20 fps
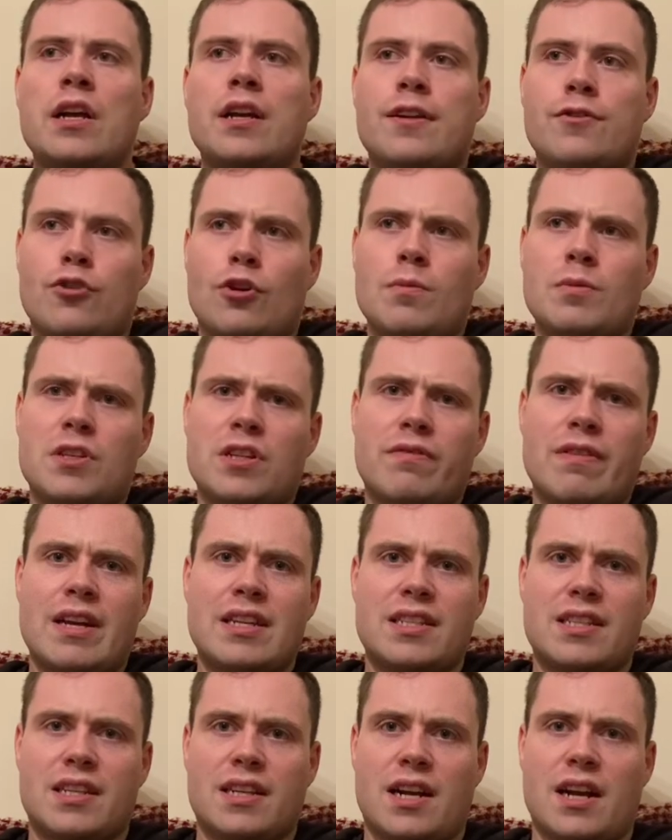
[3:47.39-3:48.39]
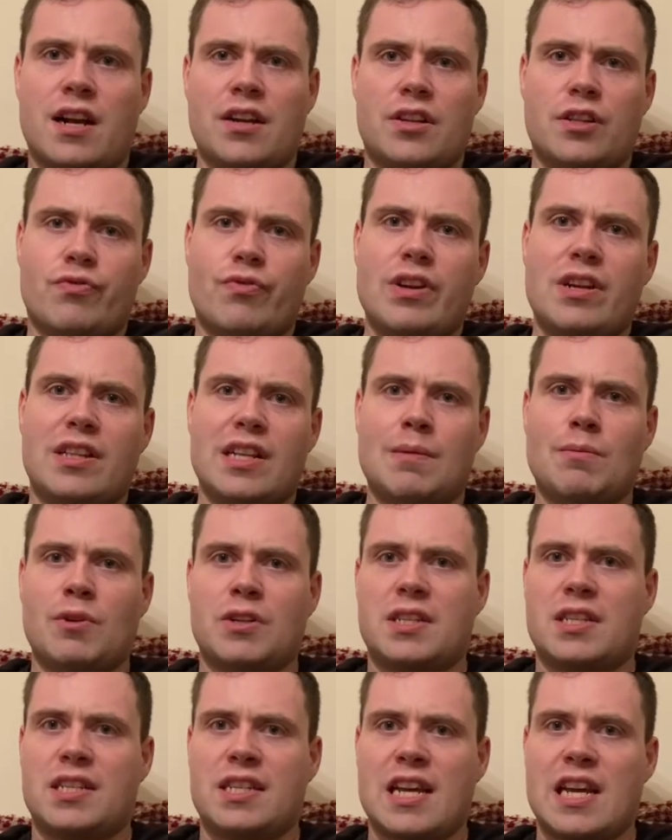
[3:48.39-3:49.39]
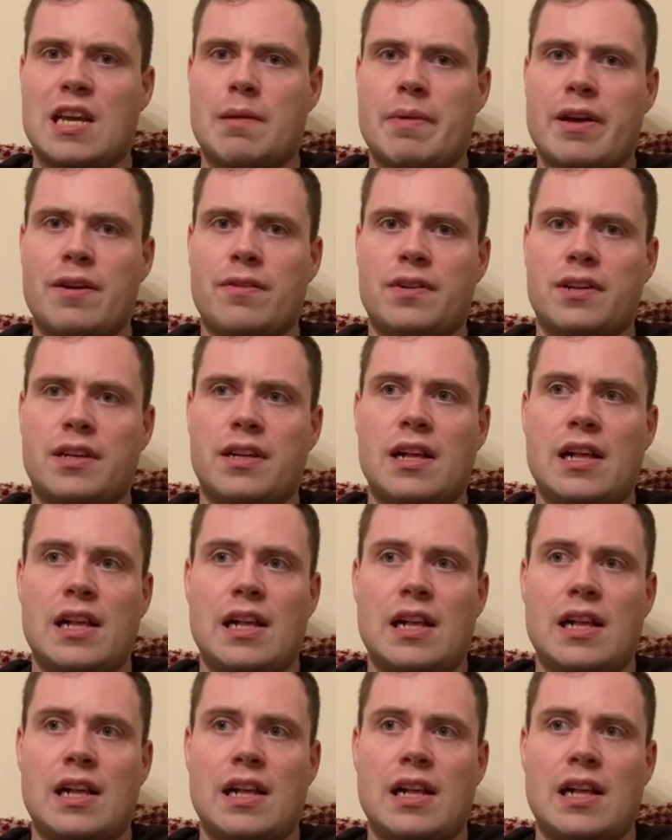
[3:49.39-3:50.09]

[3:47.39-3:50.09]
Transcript: In terms of the rest of the card, there's really not much to say about it.